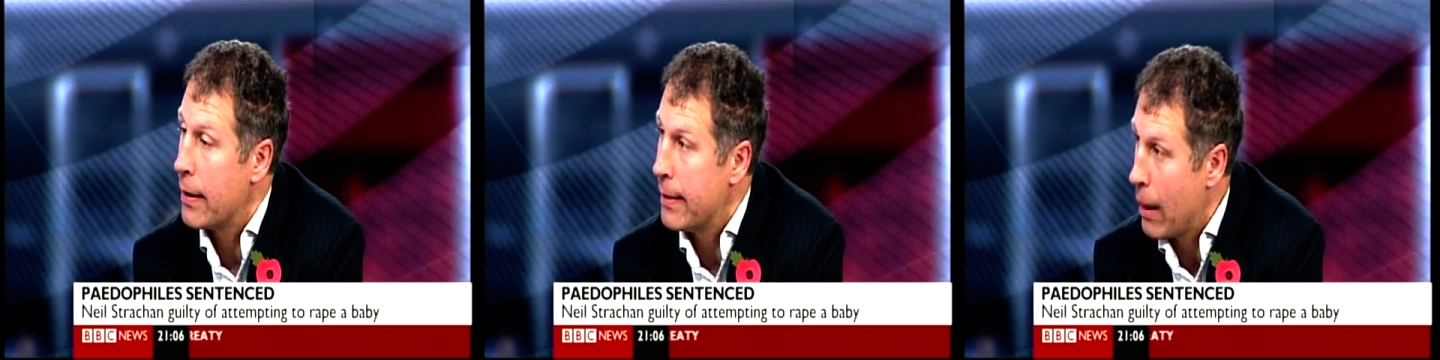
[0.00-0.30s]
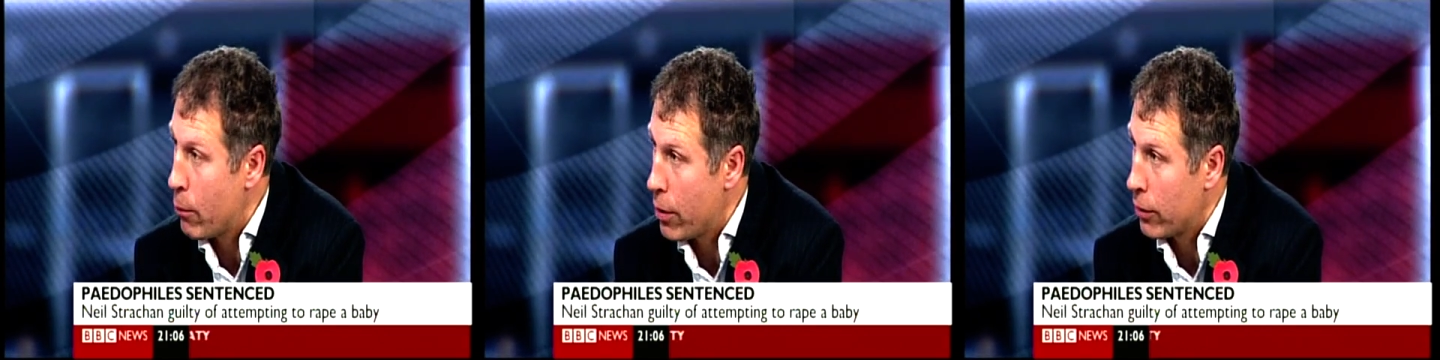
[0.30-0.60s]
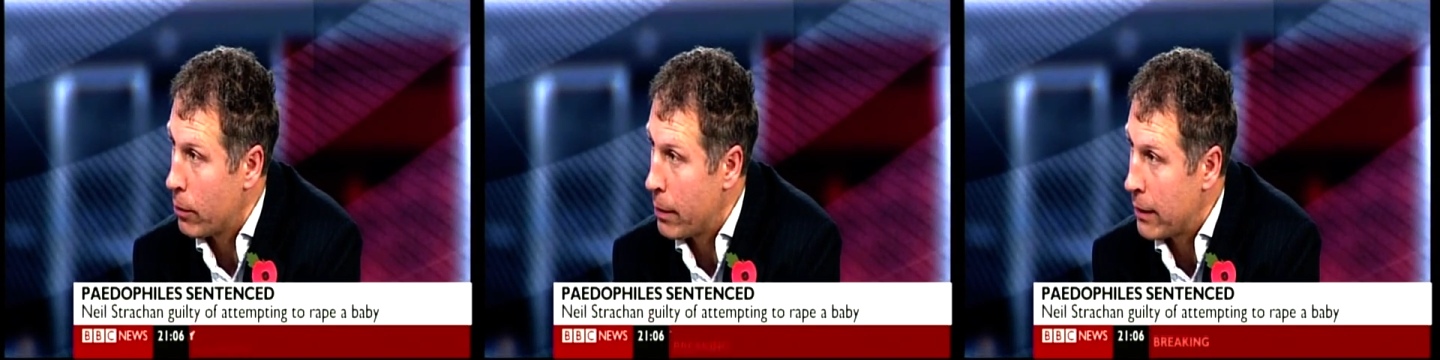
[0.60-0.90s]

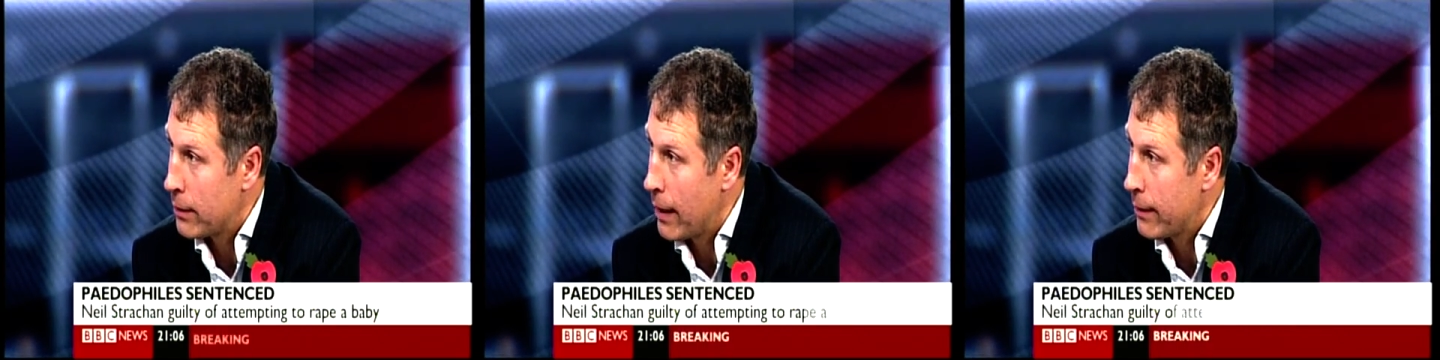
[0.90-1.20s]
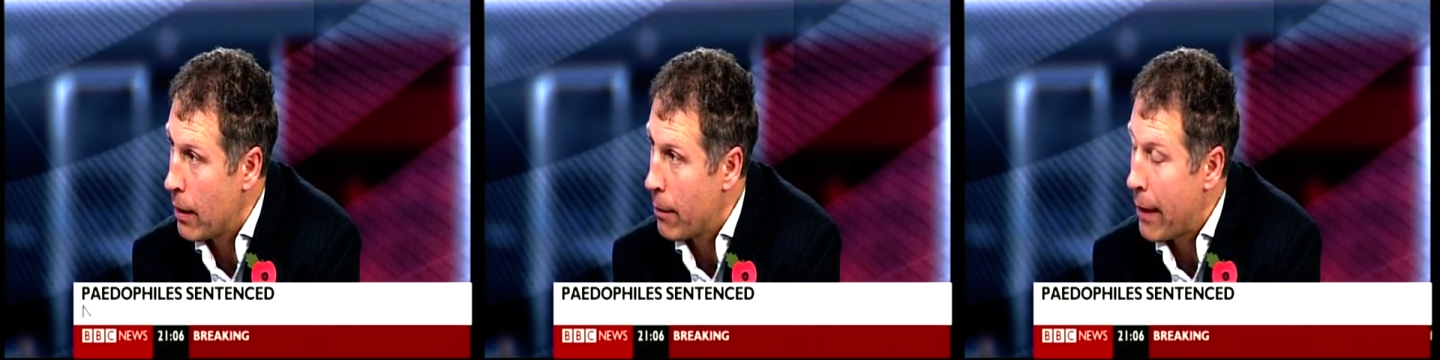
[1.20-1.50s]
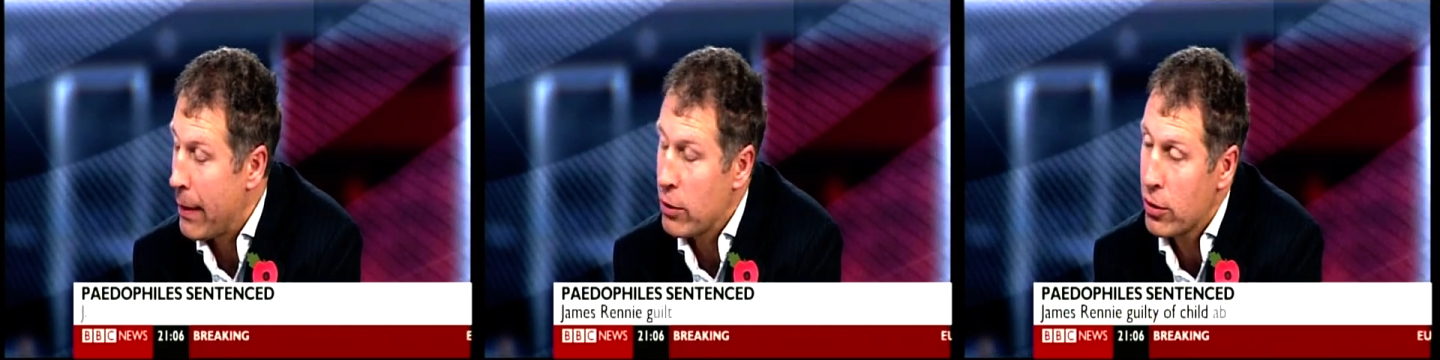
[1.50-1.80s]
networks are being set up
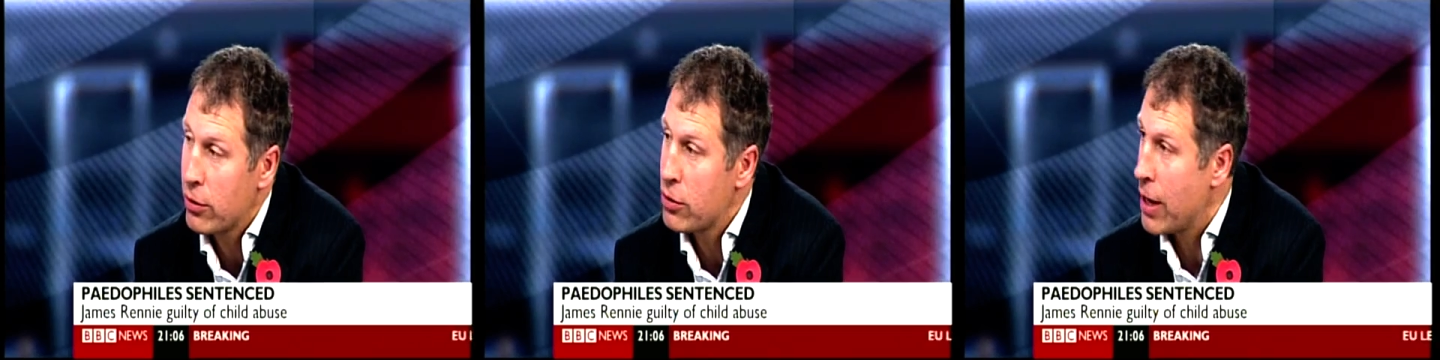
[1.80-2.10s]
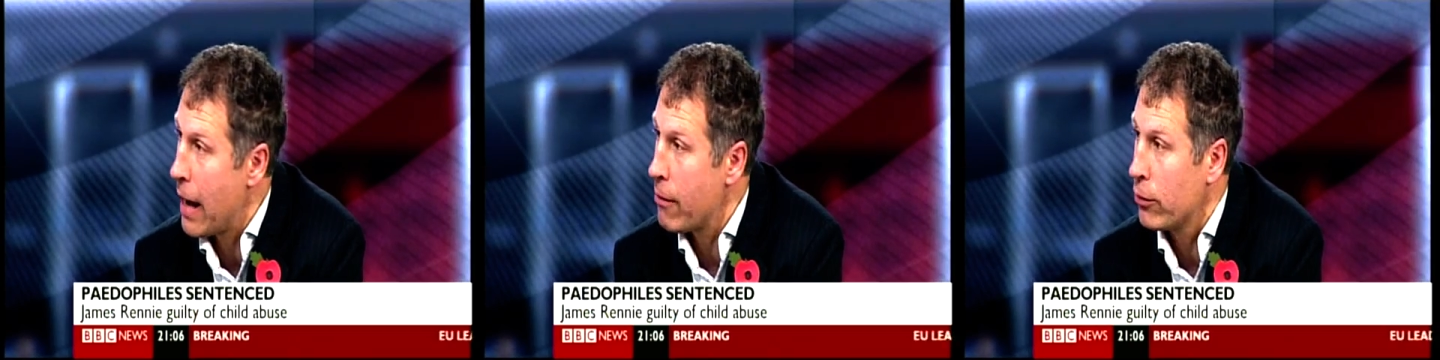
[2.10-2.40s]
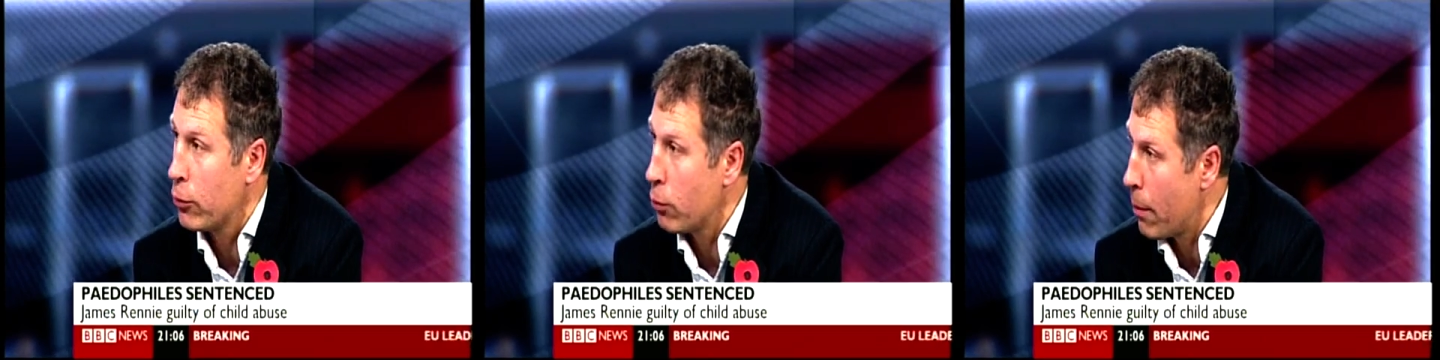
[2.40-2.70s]
and they just share
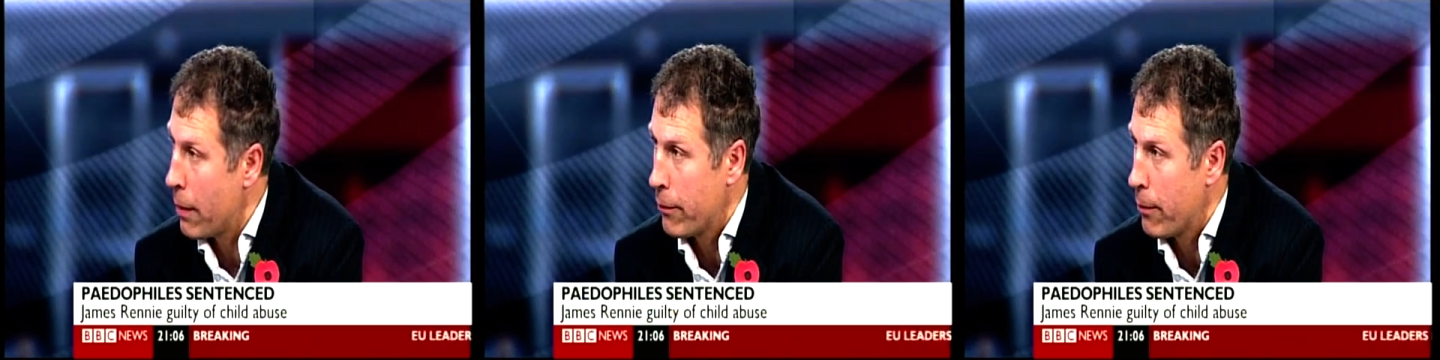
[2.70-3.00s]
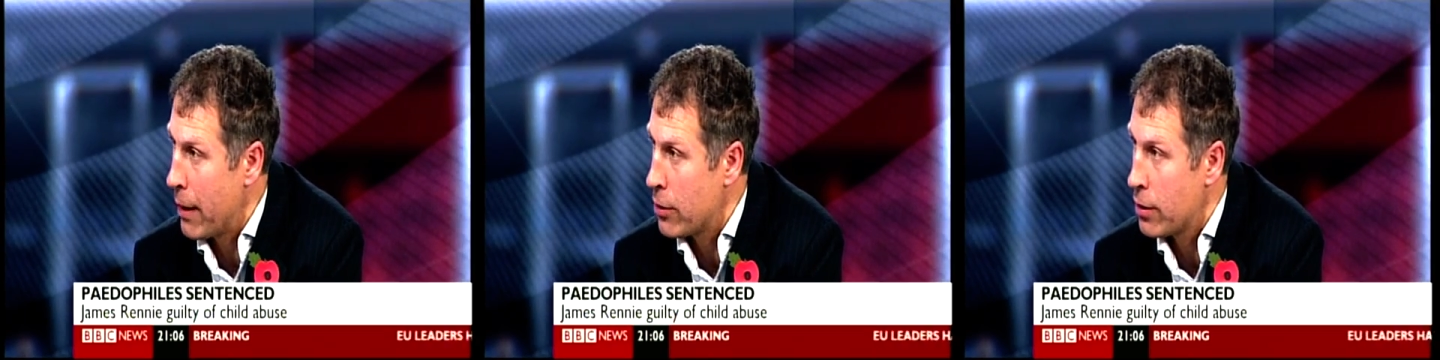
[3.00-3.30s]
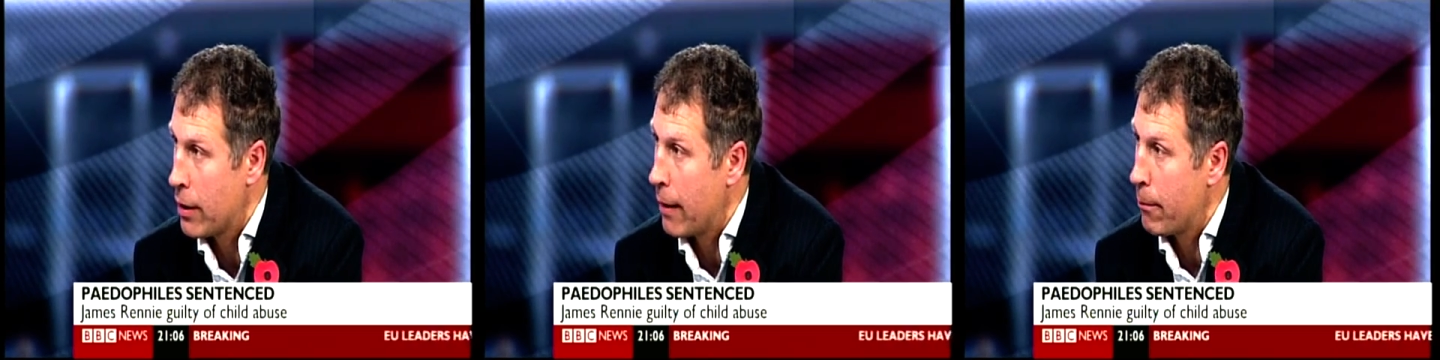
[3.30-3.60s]
and swap
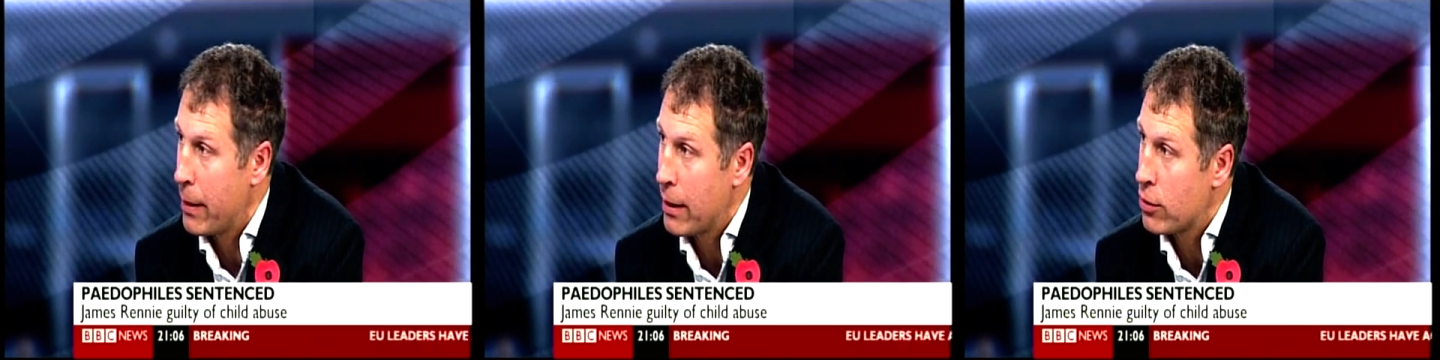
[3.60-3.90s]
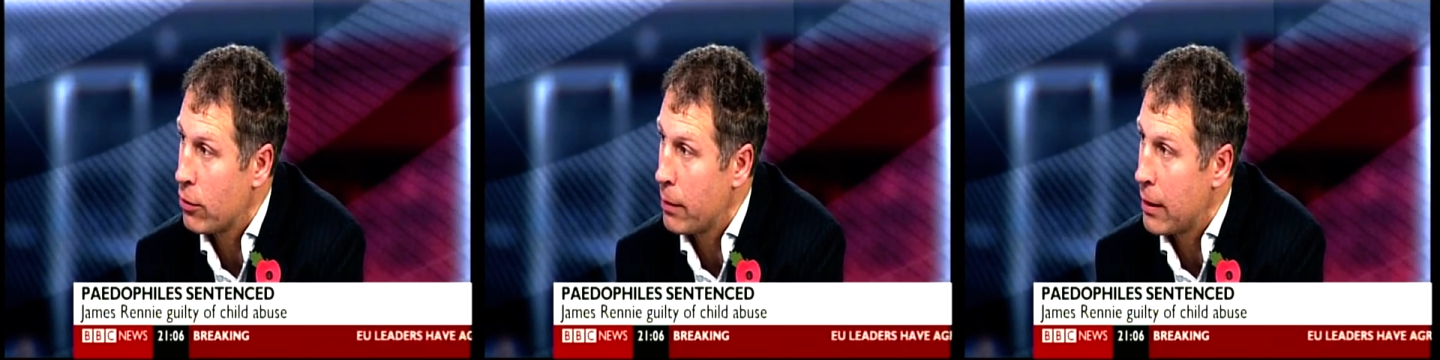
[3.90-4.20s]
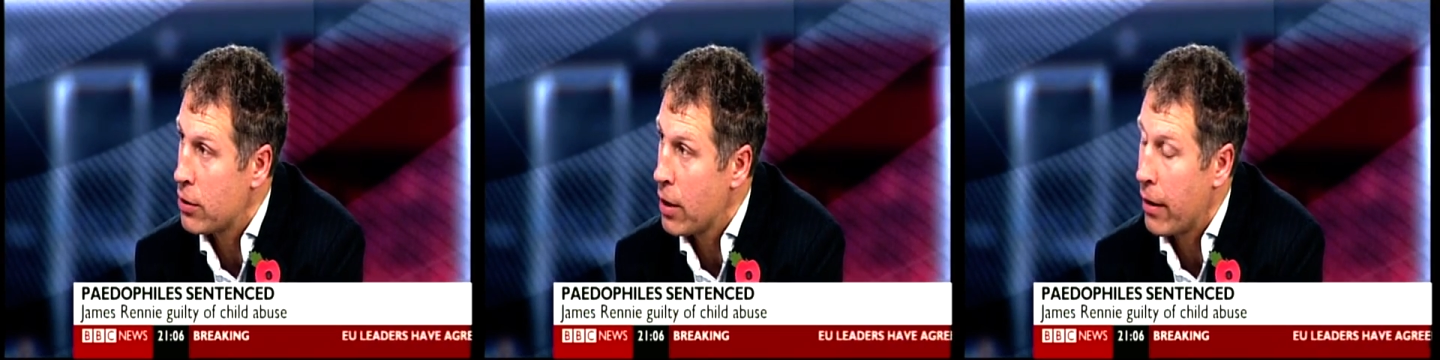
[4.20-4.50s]
information and pictures with
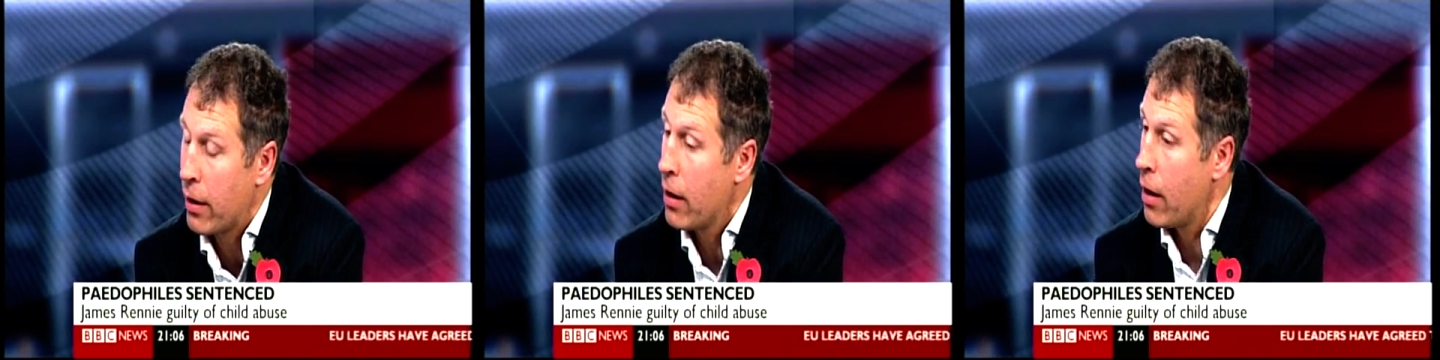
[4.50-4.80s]
each other.